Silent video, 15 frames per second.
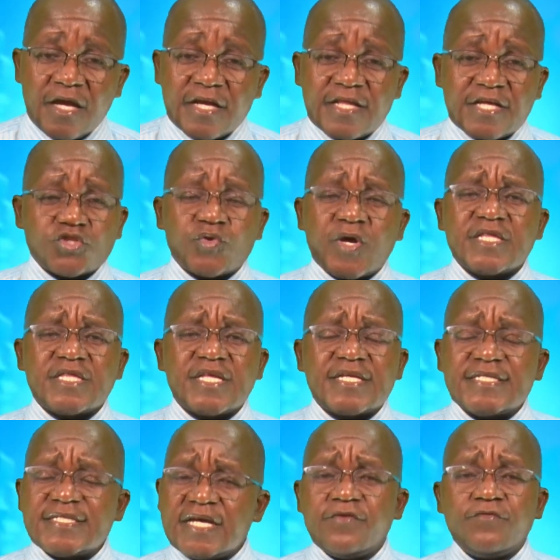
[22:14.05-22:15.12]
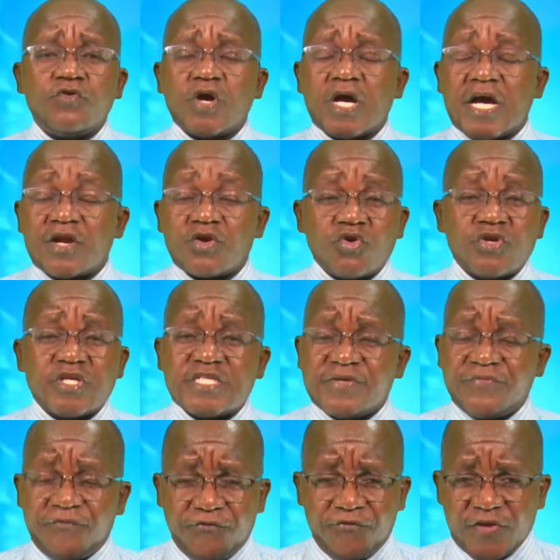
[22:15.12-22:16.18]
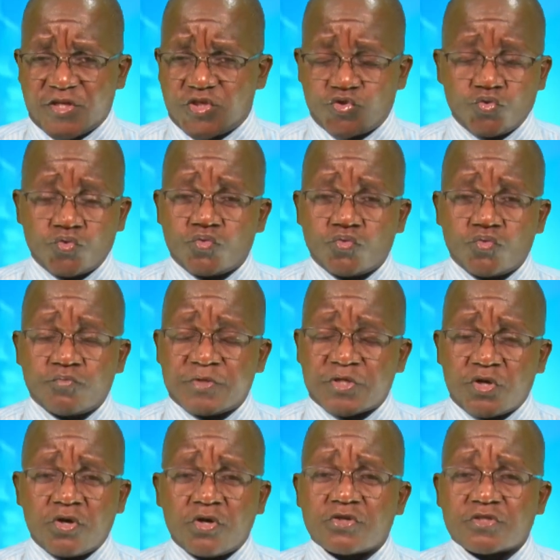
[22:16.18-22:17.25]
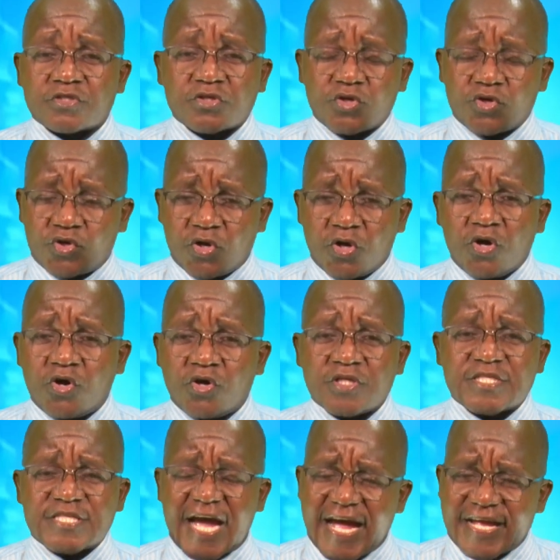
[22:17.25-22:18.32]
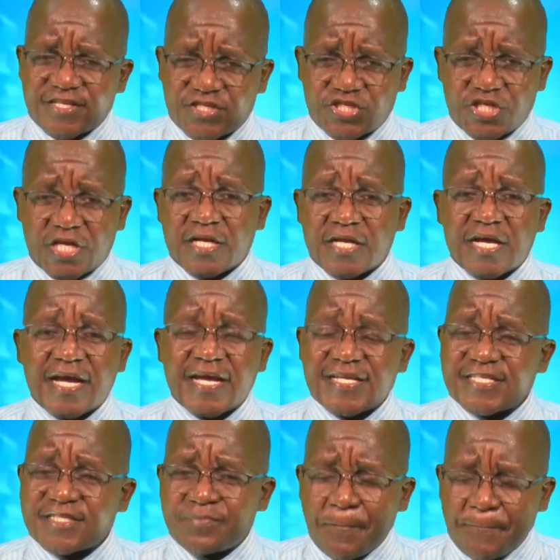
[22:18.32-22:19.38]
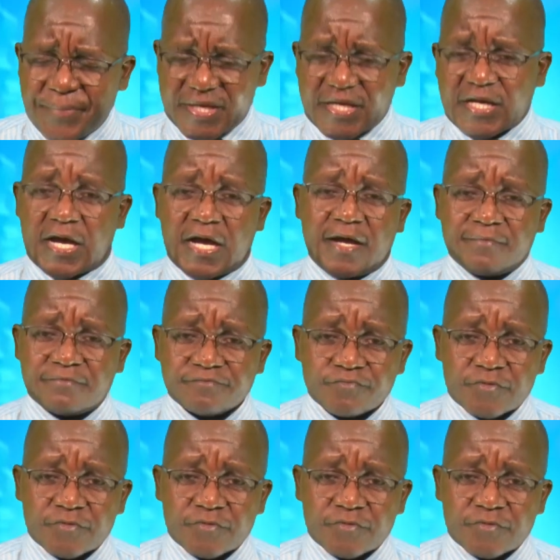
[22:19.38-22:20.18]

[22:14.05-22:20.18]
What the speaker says: And that's why the devil cannot defeat you, because God's agenda is bigger